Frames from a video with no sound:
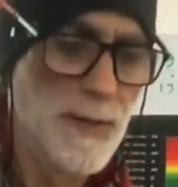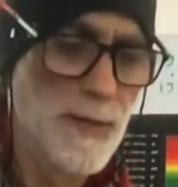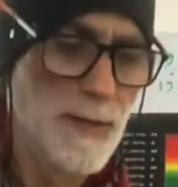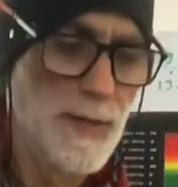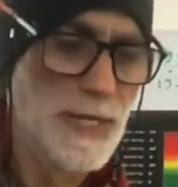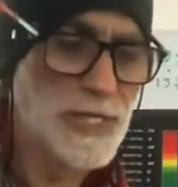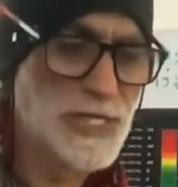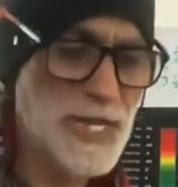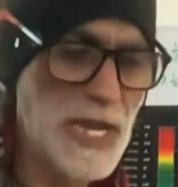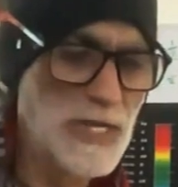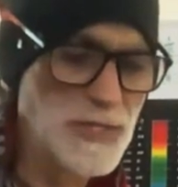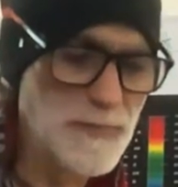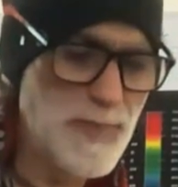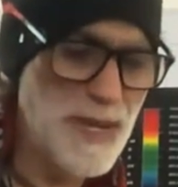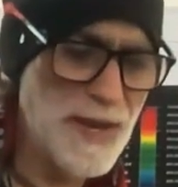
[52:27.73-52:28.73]
It sounds
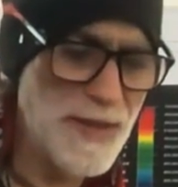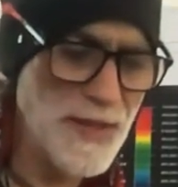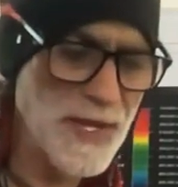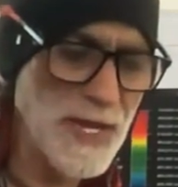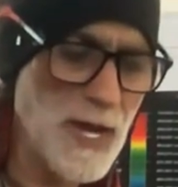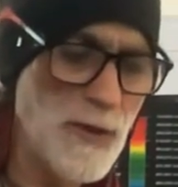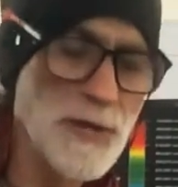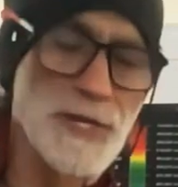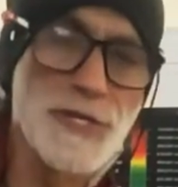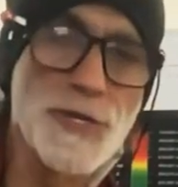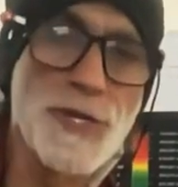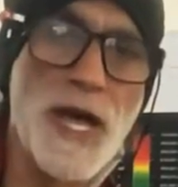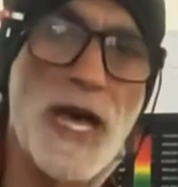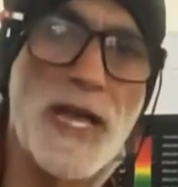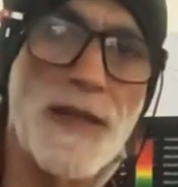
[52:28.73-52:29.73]
better than going to
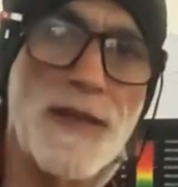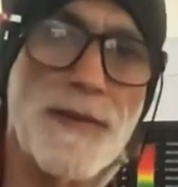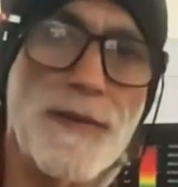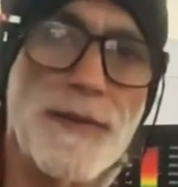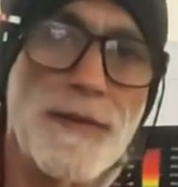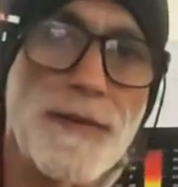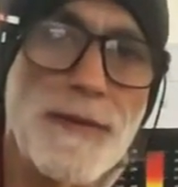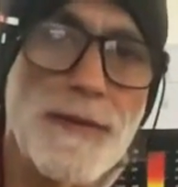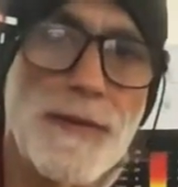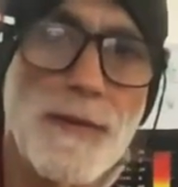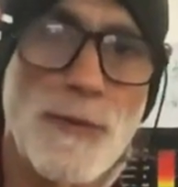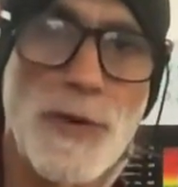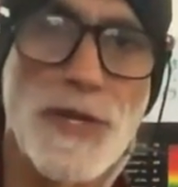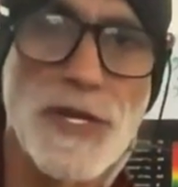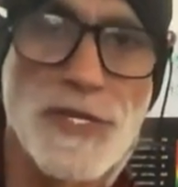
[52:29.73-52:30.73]
that, where